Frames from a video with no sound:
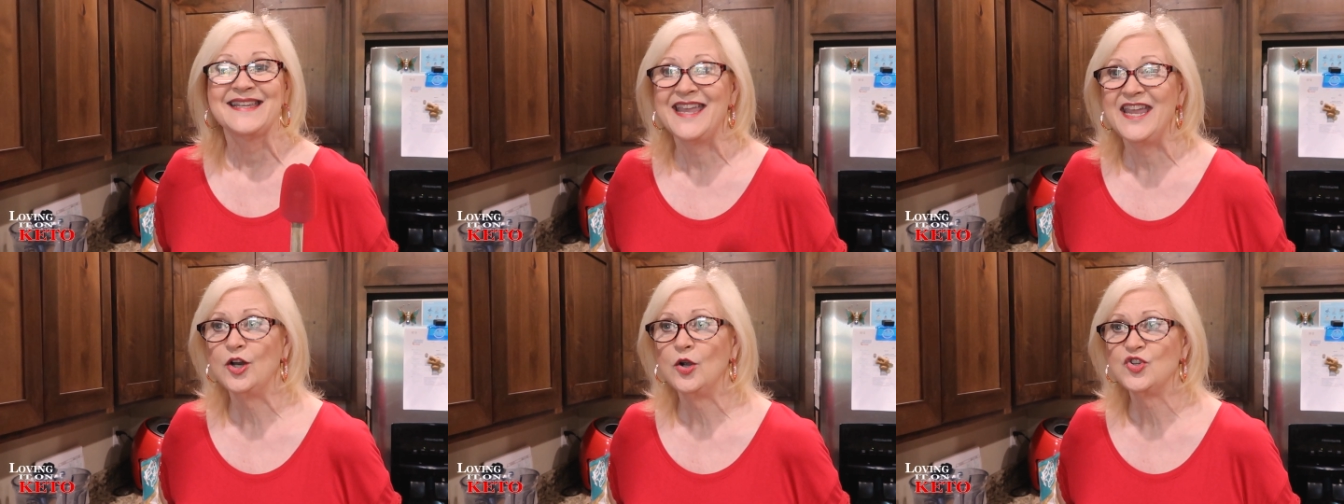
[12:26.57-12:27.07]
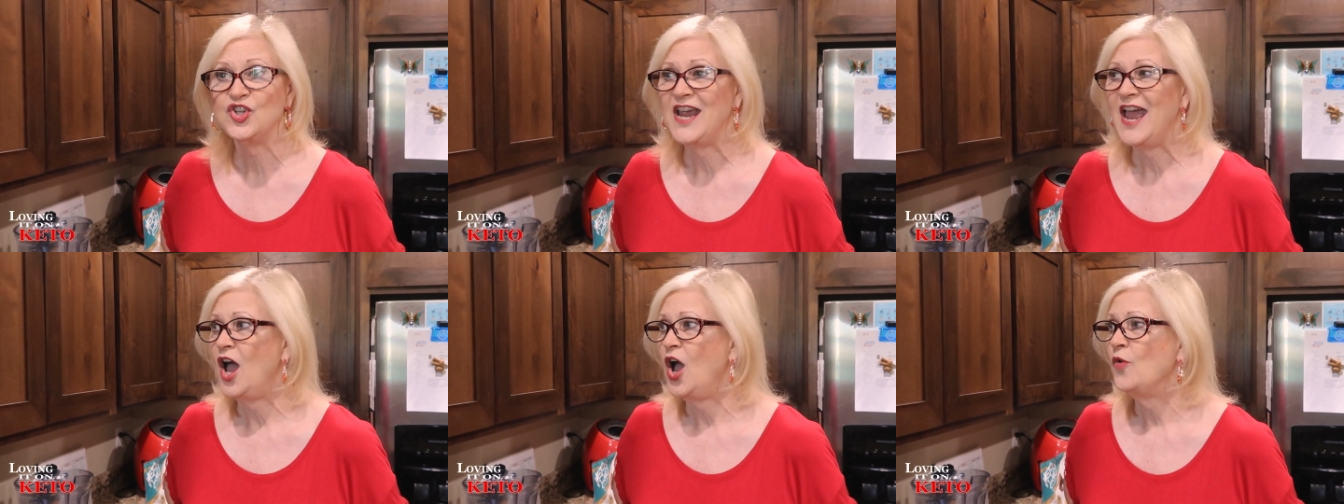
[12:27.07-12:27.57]
Keto
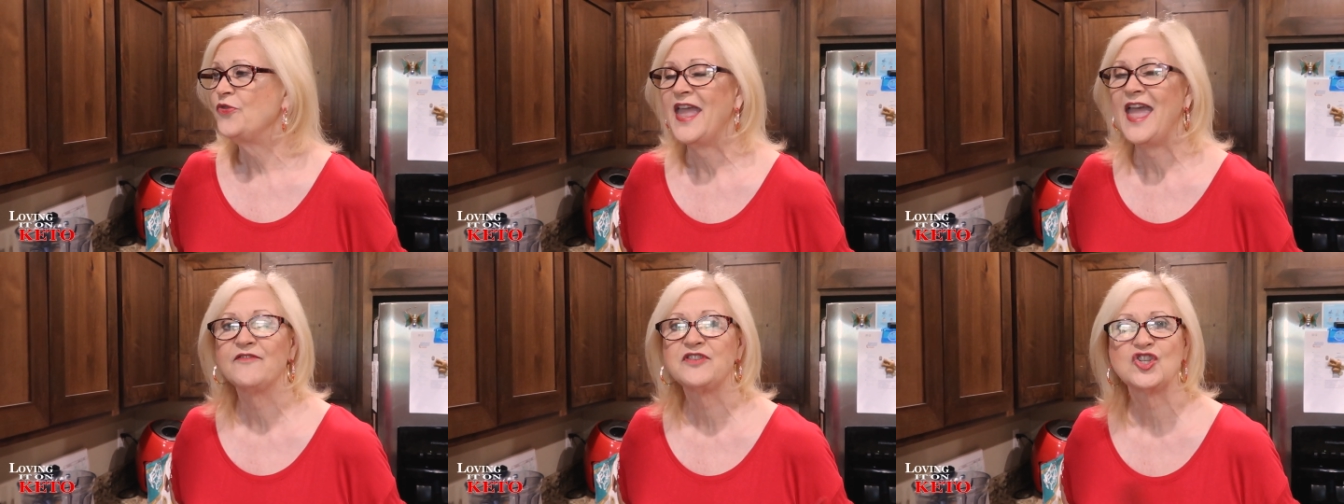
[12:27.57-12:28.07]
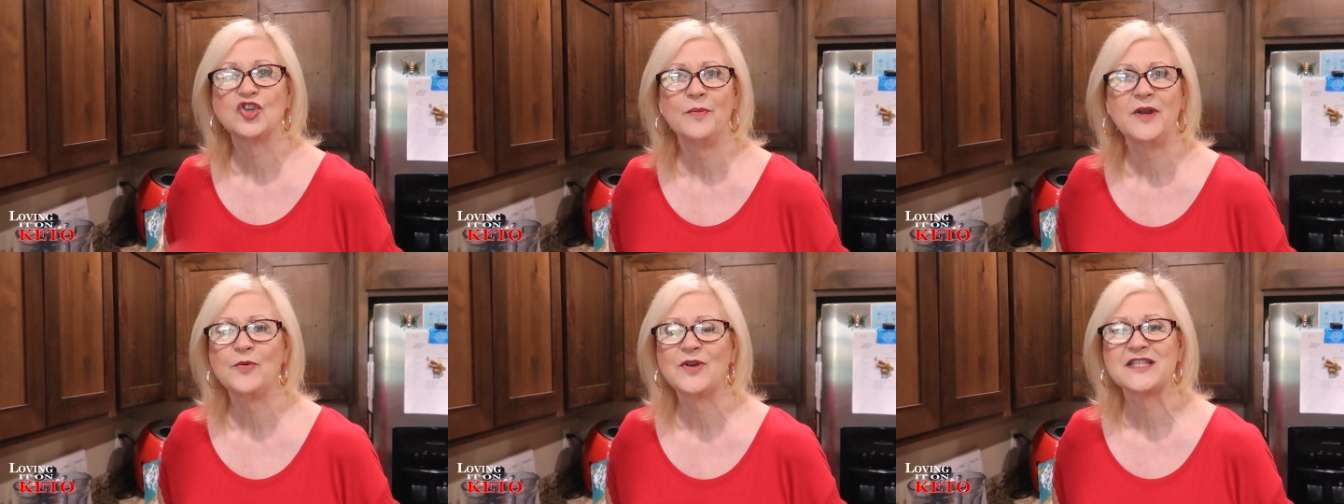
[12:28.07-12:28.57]
Chow, they have so
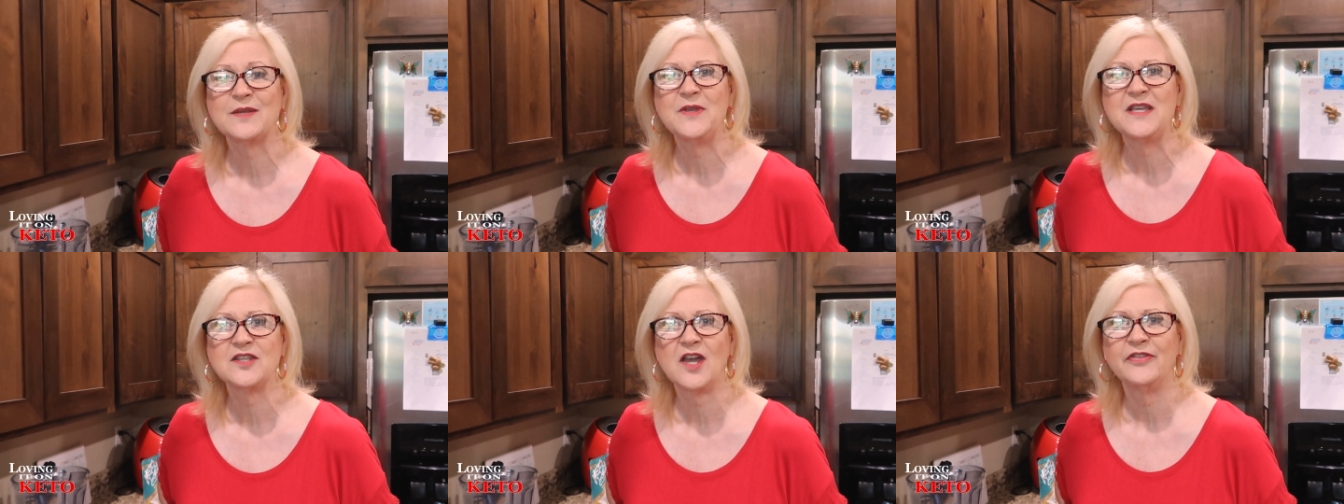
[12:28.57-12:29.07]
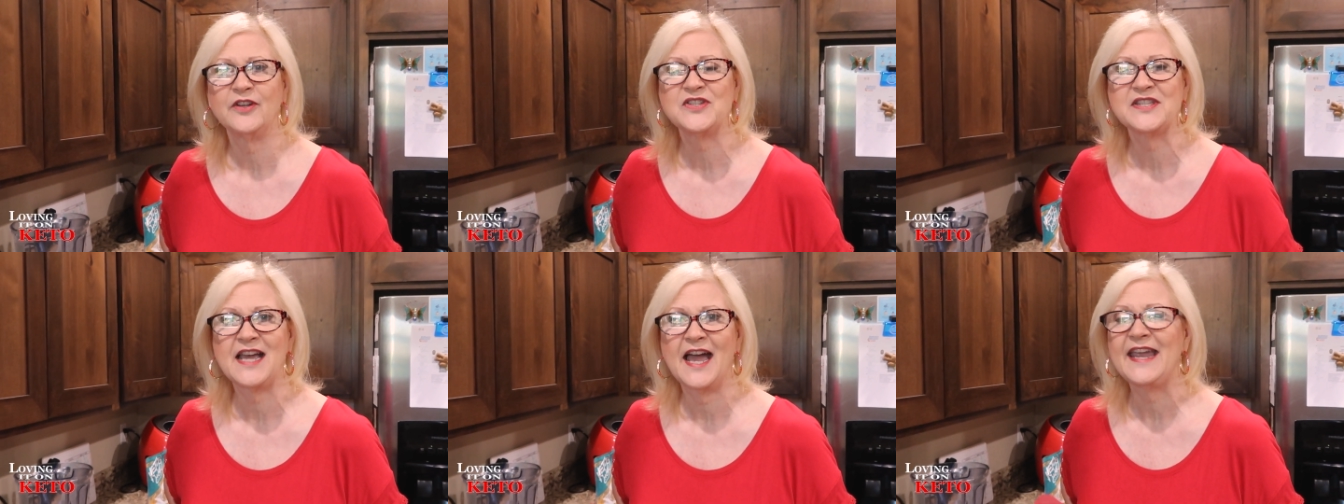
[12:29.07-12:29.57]
many recipes on their
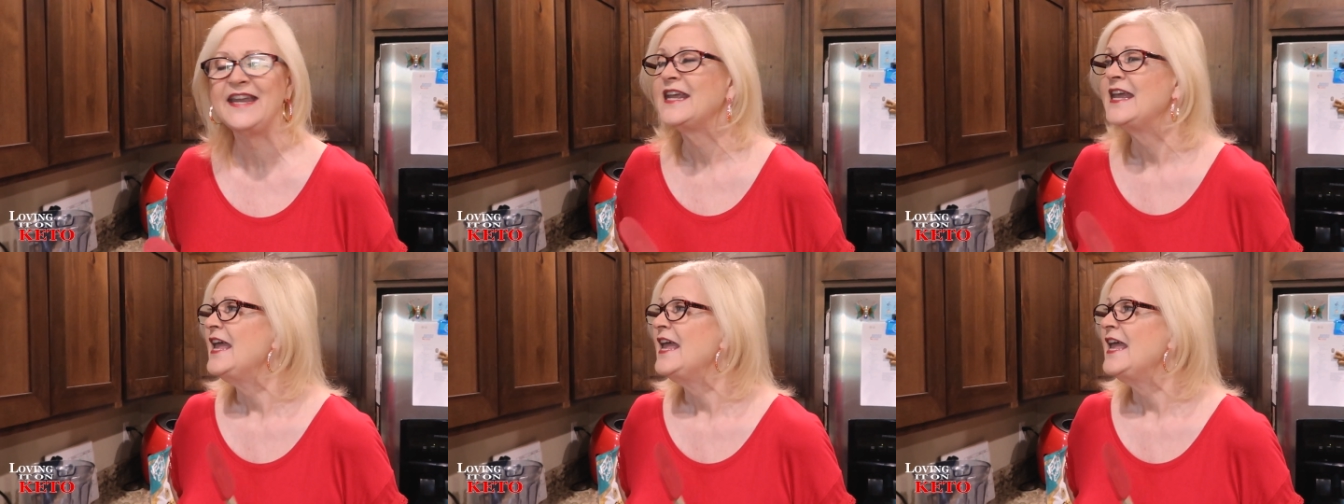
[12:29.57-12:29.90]
site.